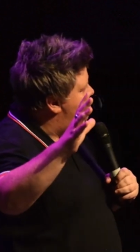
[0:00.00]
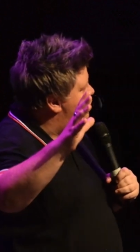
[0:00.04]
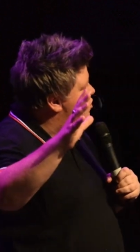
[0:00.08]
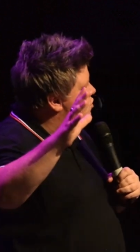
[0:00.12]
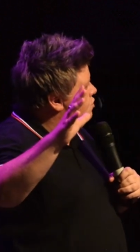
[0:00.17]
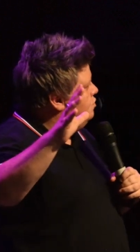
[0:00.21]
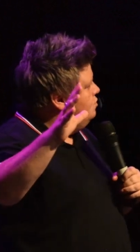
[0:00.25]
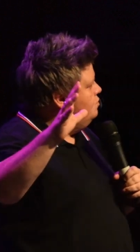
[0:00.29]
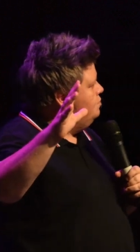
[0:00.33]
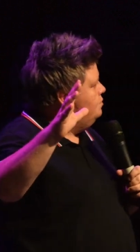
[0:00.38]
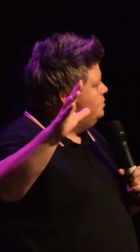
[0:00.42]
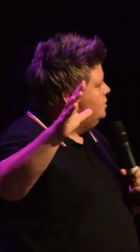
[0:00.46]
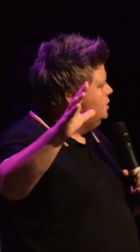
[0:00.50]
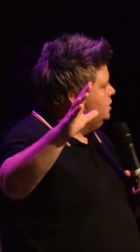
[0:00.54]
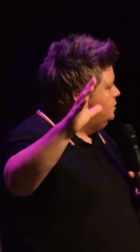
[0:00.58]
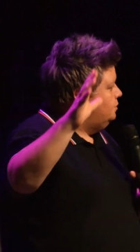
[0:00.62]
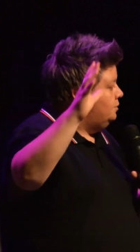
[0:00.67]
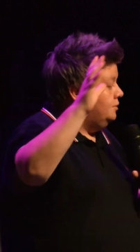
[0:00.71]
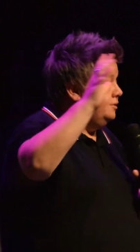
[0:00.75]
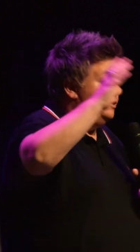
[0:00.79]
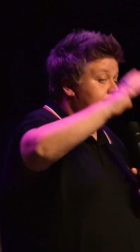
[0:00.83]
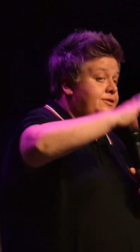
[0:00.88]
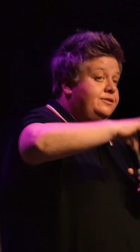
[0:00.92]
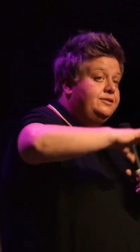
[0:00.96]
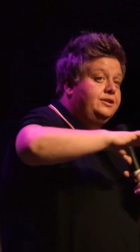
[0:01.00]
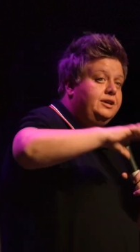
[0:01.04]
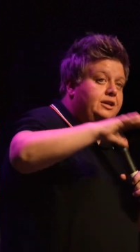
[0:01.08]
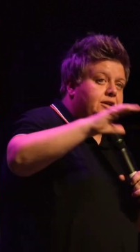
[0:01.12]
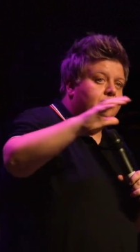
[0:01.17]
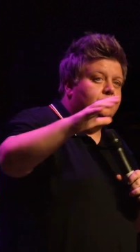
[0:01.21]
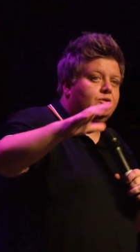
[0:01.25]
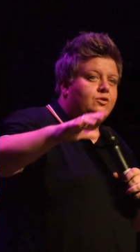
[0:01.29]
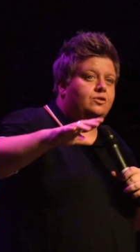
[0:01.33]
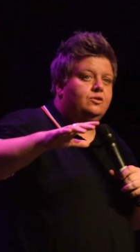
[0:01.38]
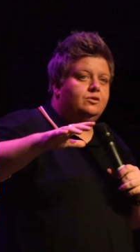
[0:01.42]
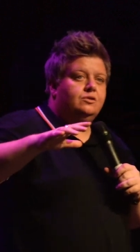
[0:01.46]
home with the three
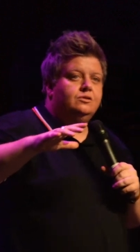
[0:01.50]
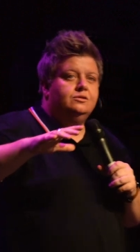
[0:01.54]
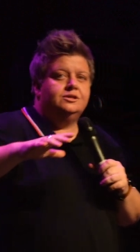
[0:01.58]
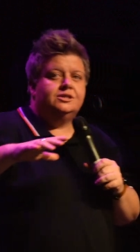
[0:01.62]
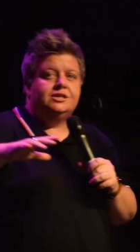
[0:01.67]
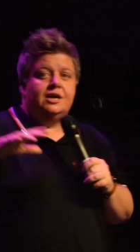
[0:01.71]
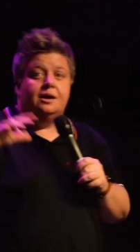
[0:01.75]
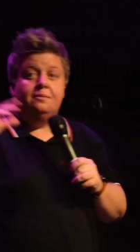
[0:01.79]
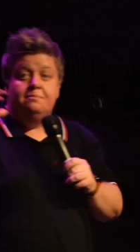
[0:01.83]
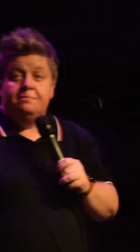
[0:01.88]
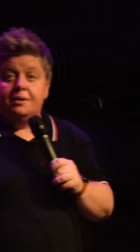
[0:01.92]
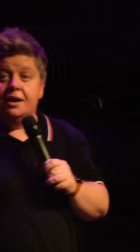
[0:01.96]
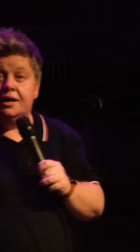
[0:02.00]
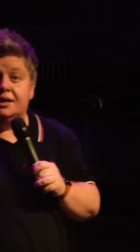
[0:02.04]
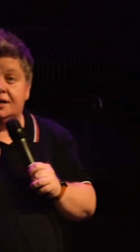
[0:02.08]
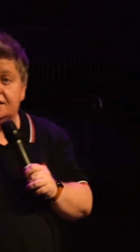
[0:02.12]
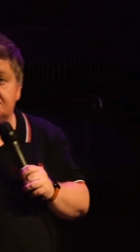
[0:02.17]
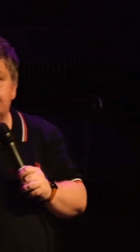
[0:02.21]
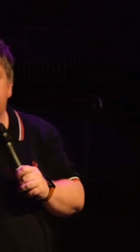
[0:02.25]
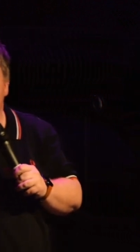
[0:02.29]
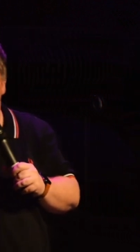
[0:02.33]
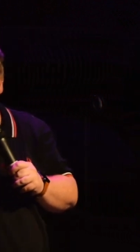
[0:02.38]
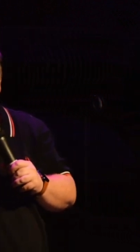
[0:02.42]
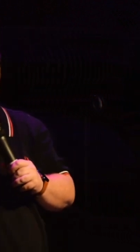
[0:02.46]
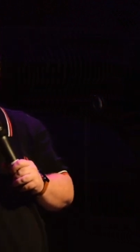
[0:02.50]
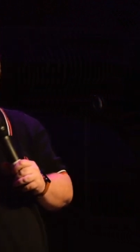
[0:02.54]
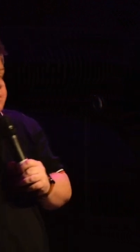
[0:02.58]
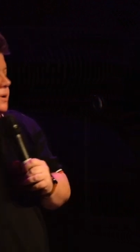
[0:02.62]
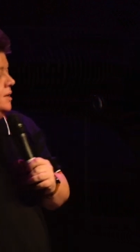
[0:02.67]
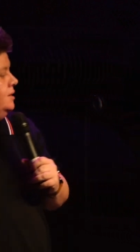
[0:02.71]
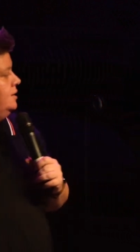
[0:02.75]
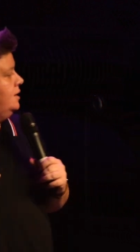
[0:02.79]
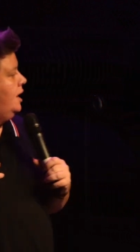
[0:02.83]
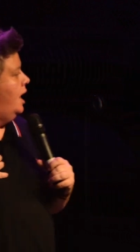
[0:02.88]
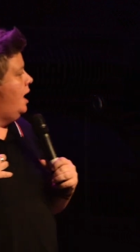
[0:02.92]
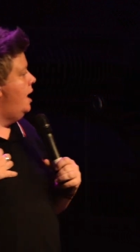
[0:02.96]
dogs. I'm back at my mum
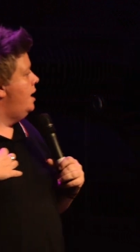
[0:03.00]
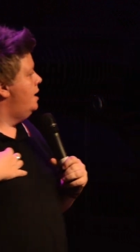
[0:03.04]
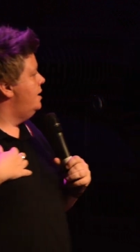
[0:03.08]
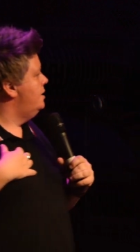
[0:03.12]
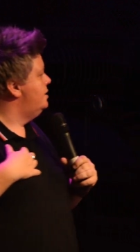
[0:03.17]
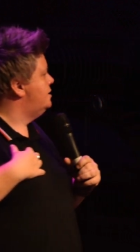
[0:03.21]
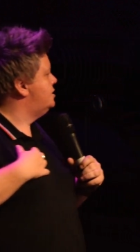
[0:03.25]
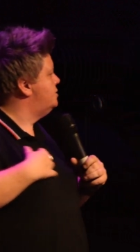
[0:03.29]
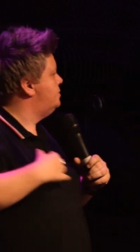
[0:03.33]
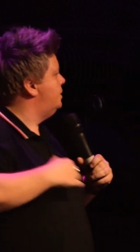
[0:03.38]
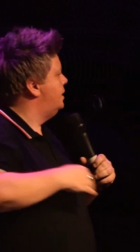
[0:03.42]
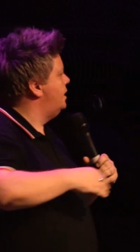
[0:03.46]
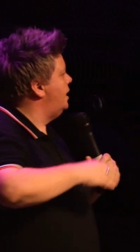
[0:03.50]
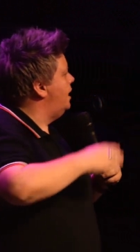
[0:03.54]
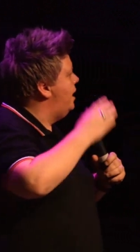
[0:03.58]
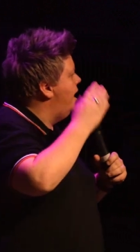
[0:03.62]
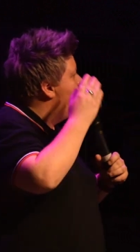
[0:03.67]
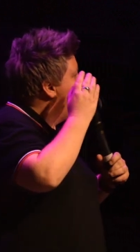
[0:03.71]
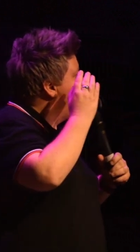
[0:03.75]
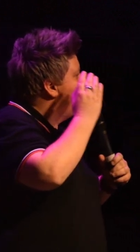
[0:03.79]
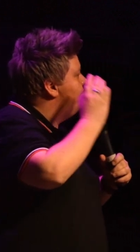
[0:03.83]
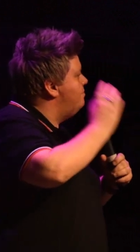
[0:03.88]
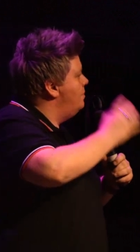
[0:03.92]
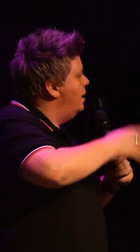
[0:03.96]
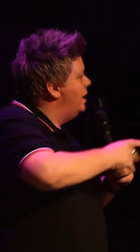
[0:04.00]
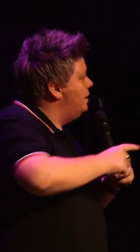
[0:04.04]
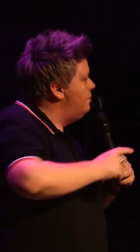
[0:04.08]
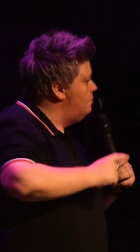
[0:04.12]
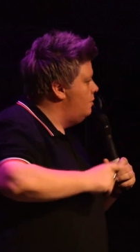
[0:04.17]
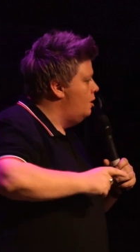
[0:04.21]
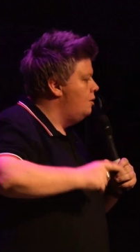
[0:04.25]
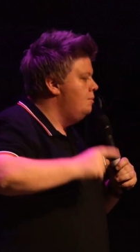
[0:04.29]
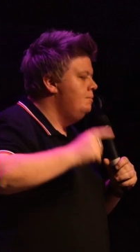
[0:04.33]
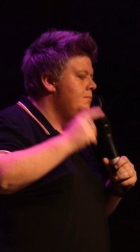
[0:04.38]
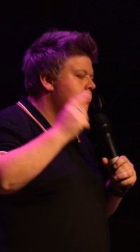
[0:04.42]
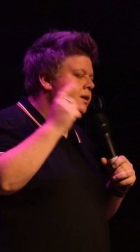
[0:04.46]
and dad's, where I have my
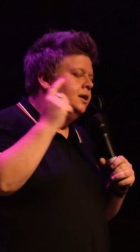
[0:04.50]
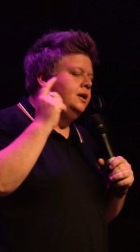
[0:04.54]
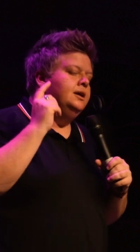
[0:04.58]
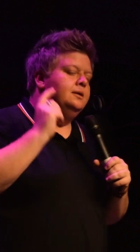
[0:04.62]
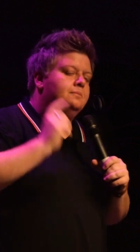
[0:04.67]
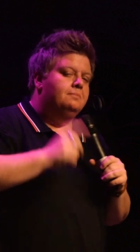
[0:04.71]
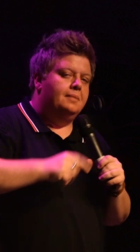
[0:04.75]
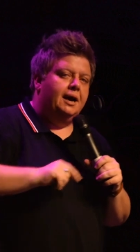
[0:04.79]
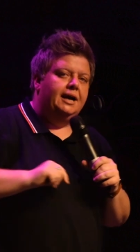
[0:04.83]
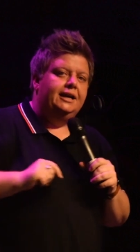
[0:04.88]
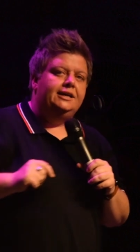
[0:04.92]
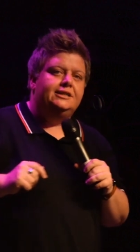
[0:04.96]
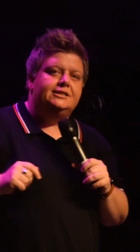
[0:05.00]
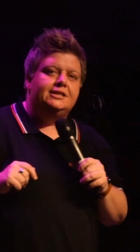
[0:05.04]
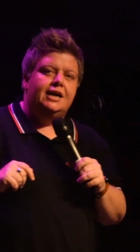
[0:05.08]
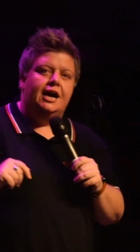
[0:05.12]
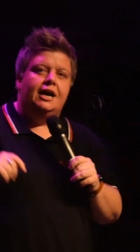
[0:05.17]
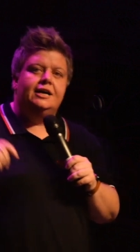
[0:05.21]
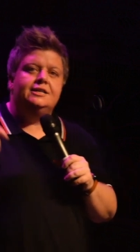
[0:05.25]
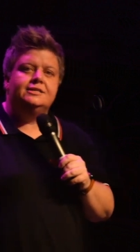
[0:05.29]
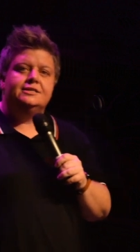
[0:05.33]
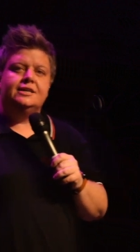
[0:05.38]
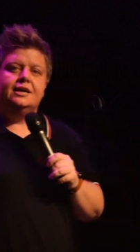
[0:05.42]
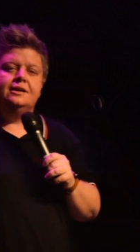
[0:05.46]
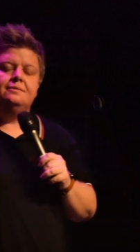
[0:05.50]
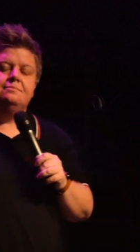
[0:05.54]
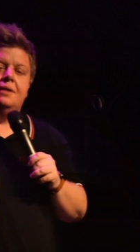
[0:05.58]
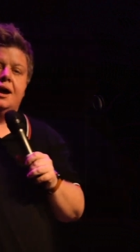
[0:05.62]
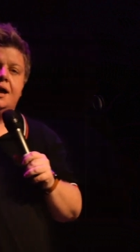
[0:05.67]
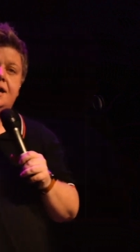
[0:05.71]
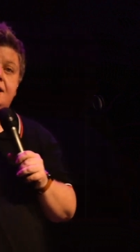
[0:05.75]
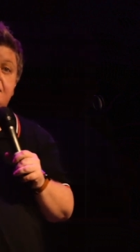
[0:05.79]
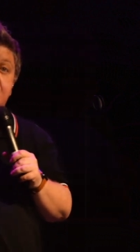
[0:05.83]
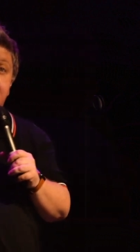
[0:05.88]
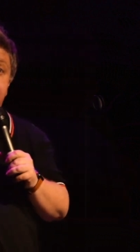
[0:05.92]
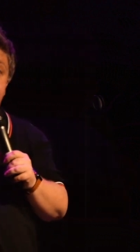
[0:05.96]
mum, my dad and
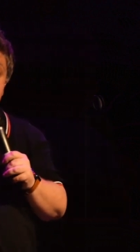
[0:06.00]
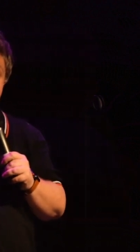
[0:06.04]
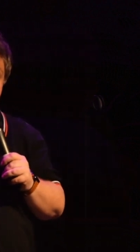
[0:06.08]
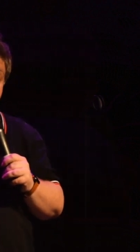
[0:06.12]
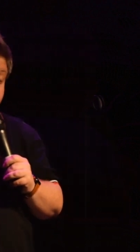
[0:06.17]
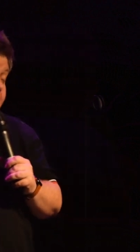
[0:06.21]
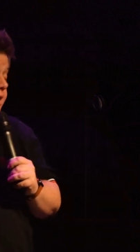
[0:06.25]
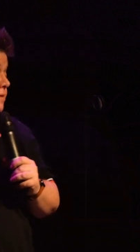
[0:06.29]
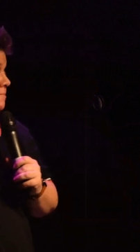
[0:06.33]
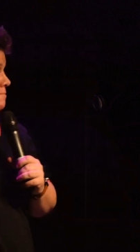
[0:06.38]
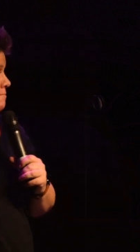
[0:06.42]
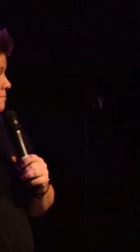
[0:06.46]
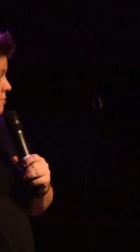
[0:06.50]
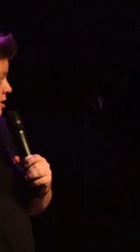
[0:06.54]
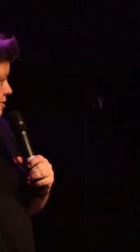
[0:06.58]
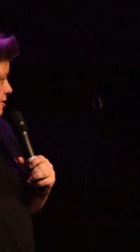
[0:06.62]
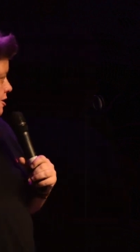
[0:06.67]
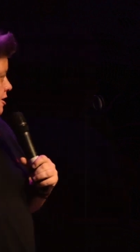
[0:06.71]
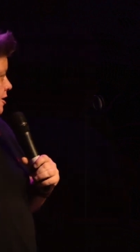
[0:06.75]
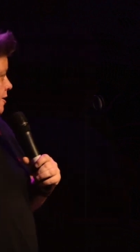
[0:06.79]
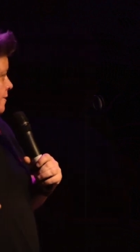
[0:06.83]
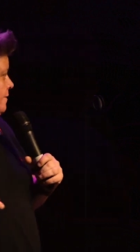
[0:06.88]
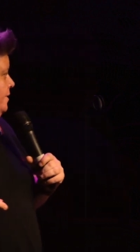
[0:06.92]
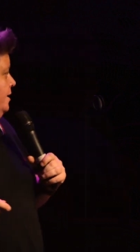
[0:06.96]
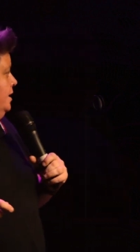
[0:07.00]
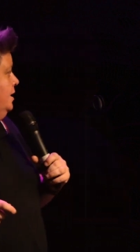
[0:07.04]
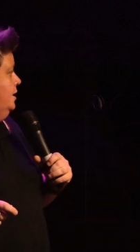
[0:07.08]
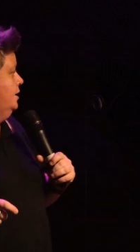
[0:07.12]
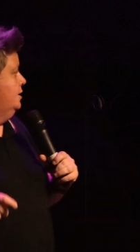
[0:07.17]
my grandmother.